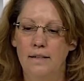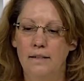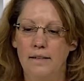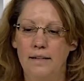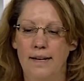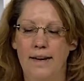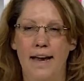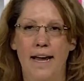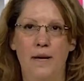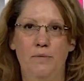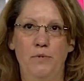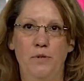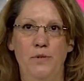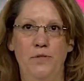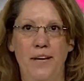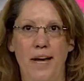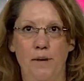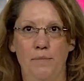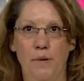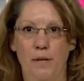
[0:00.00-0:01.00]
the name
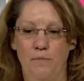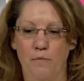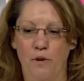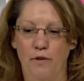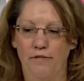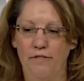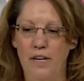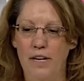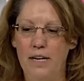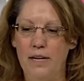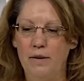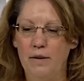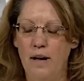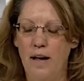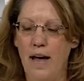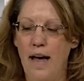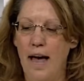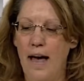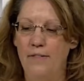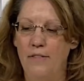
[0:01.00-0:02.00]
Suzanne McMurphy,
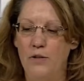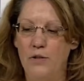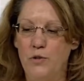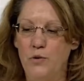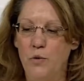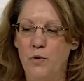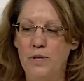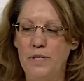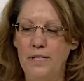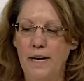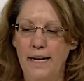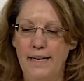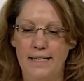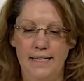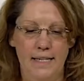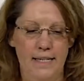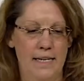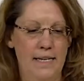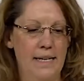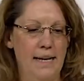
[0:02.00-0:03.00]
and the source
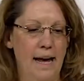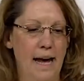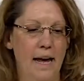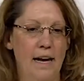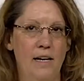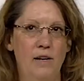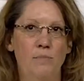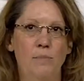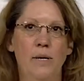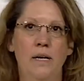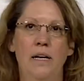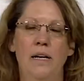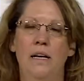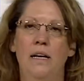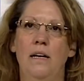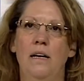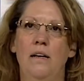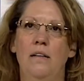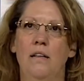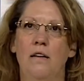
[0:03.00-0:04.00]
ID can
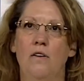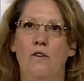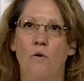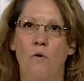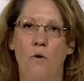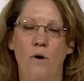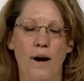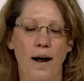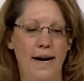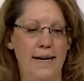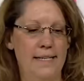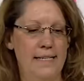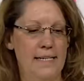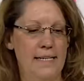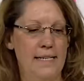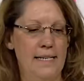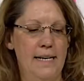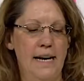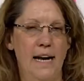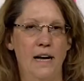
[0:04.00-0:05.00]
be the court ID.